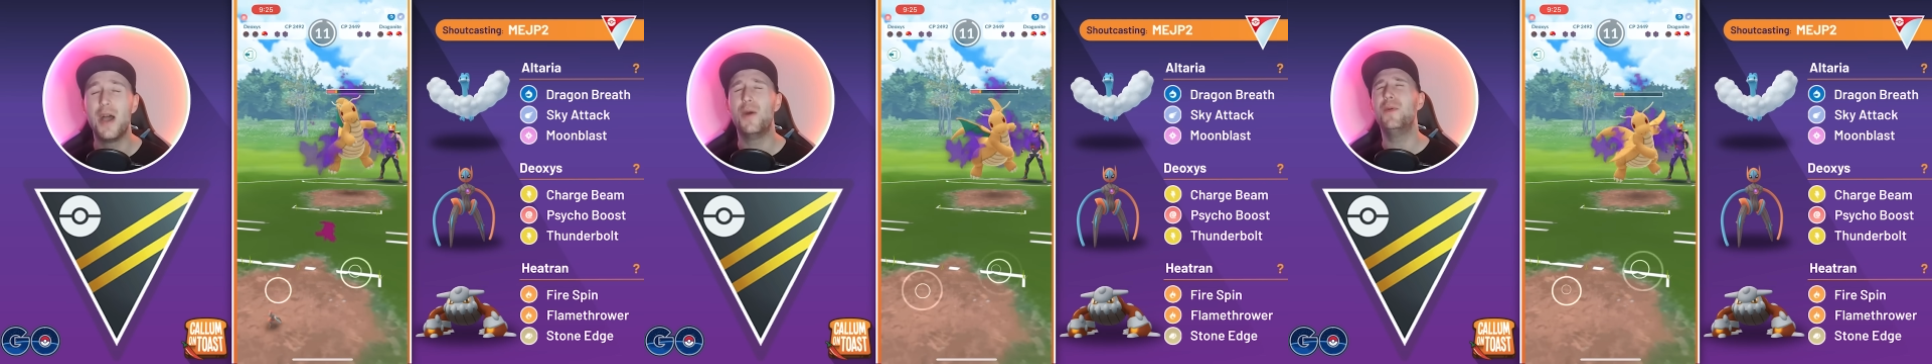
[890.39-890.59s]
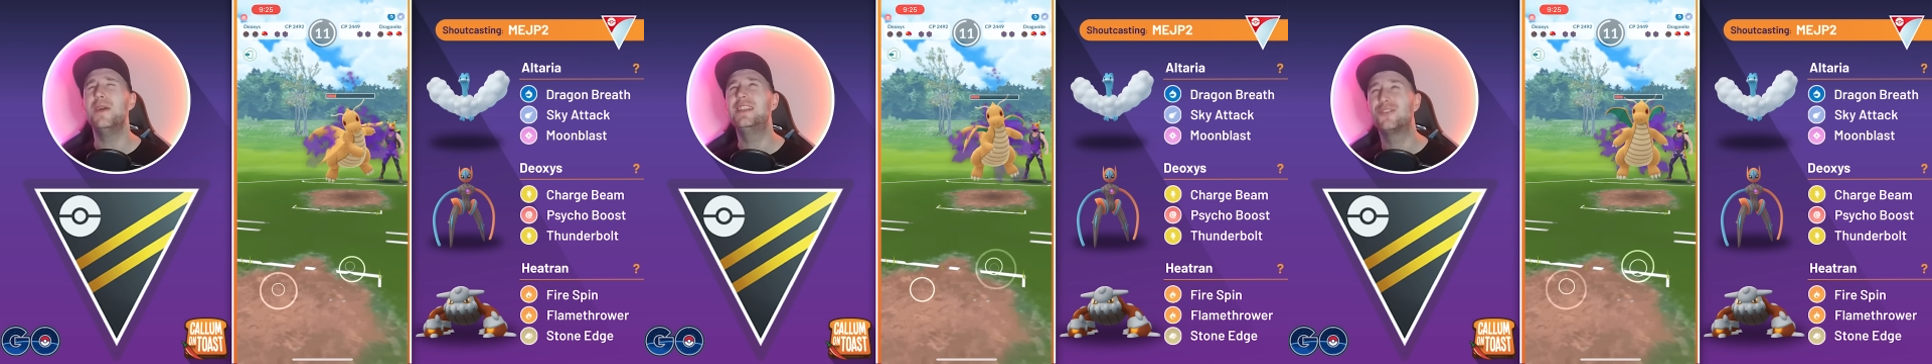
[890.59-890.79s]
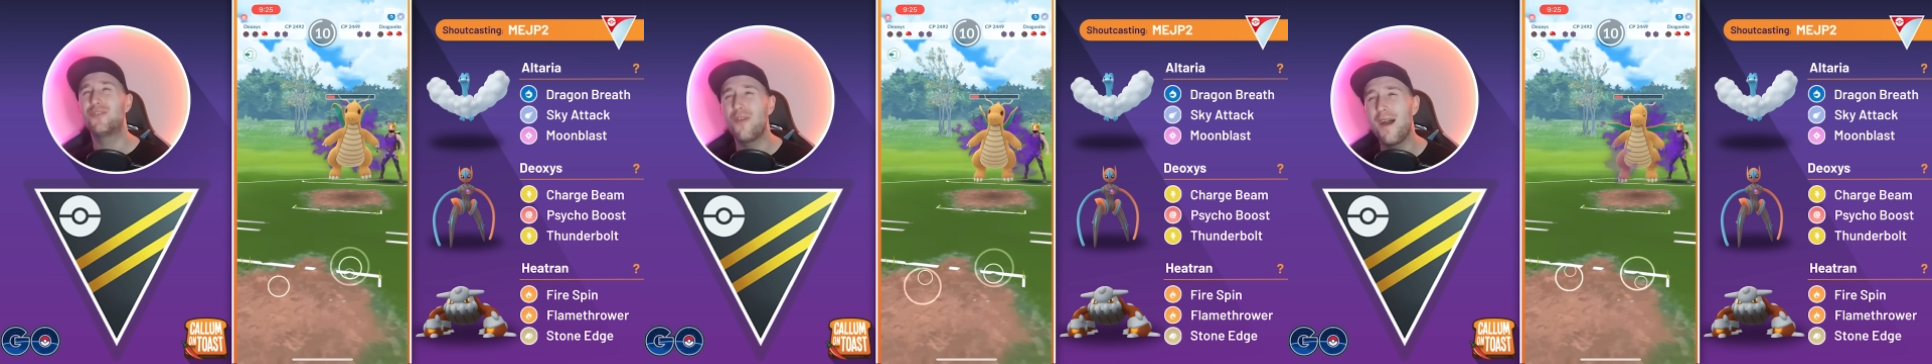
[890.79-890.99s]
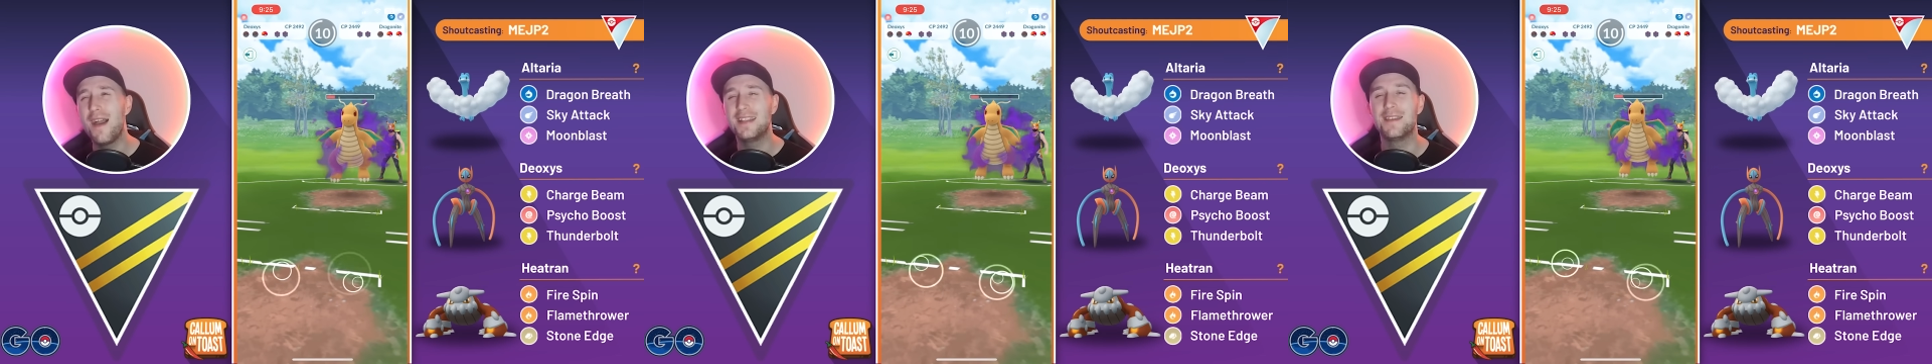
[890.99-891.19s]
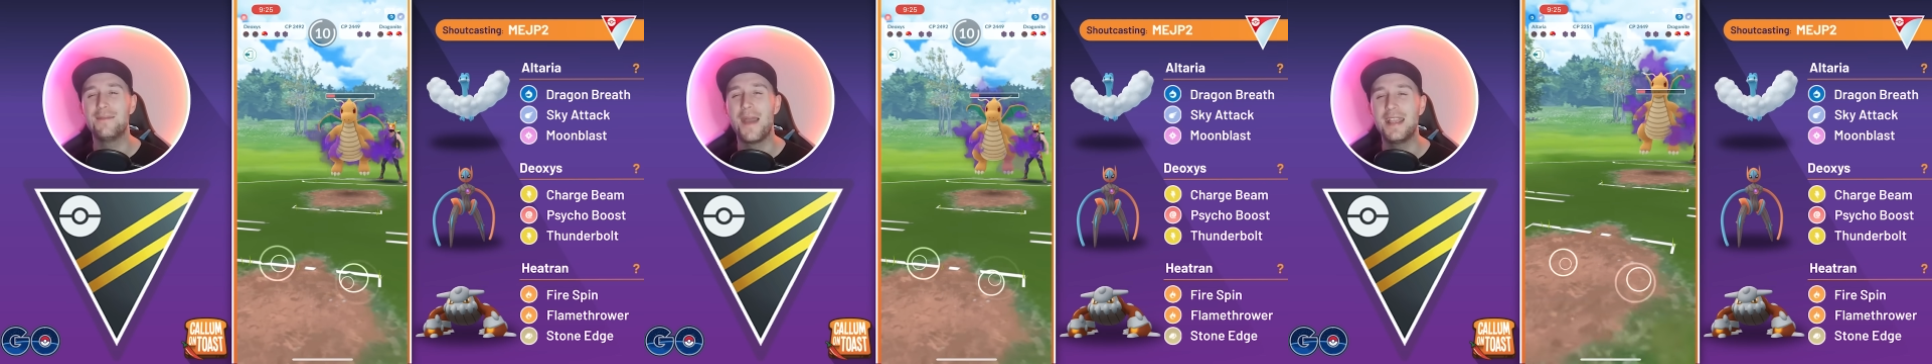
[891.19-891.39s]
We try
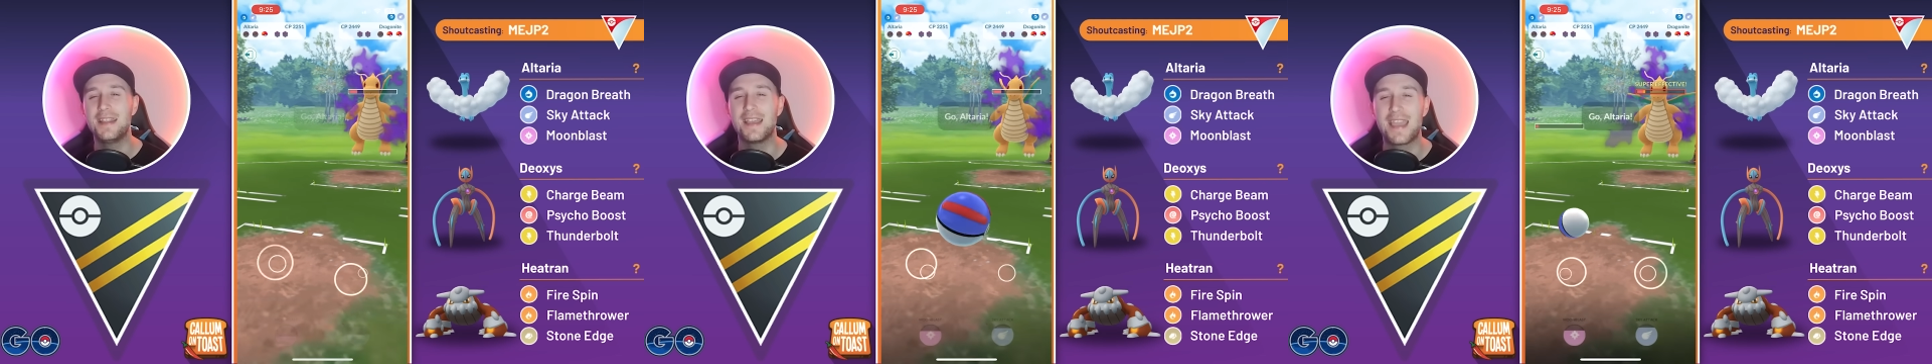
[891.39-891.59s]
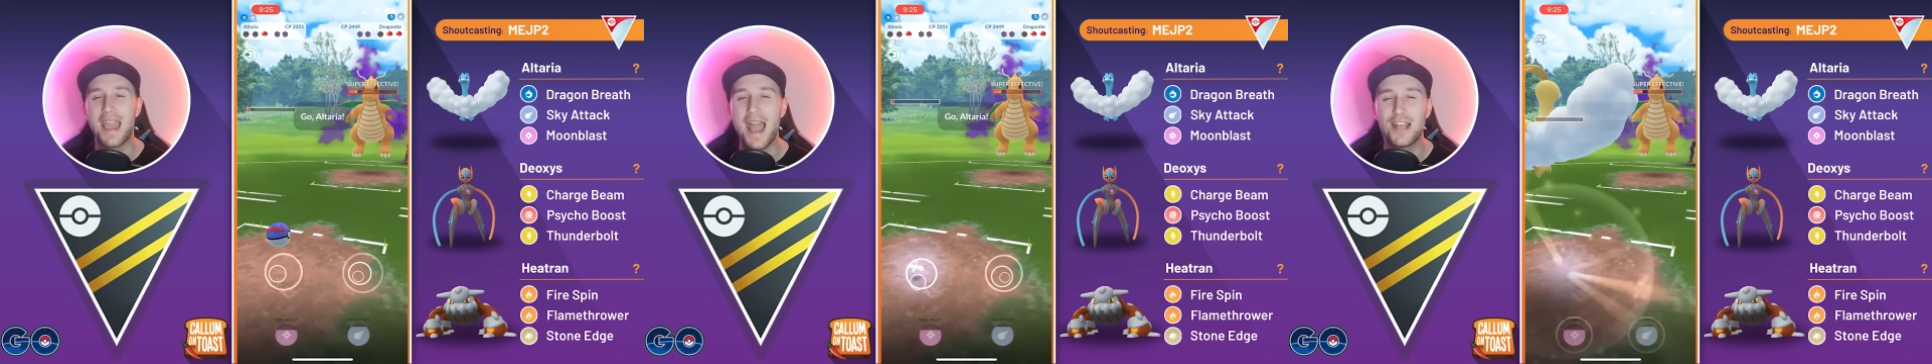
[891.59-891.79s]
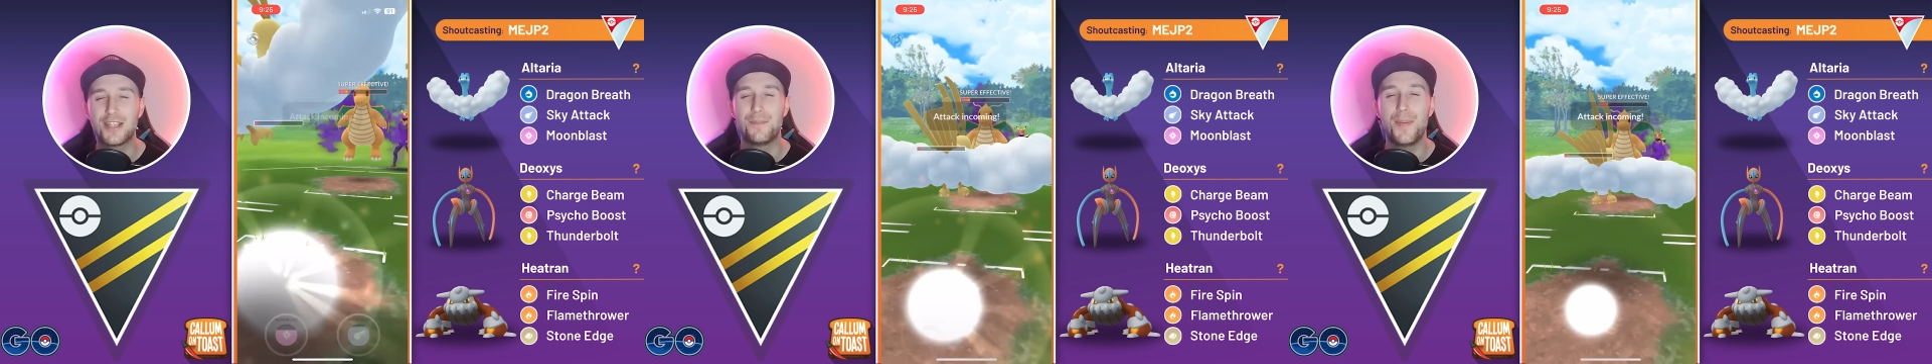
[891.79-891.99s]
to make the catch,